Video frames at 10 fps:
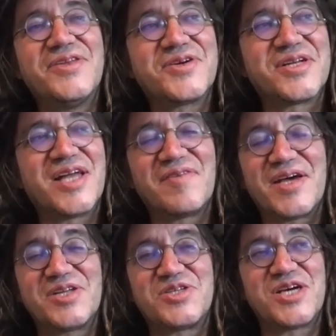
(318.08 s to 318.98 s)
you can have
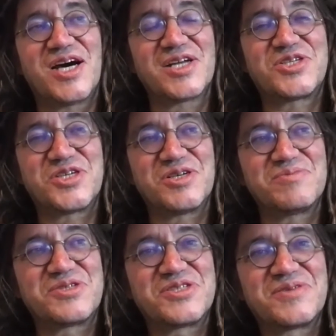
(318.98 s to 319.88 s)
AGI
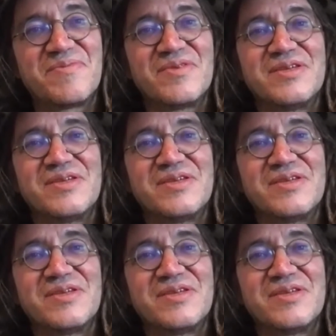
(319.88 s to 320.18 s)
chips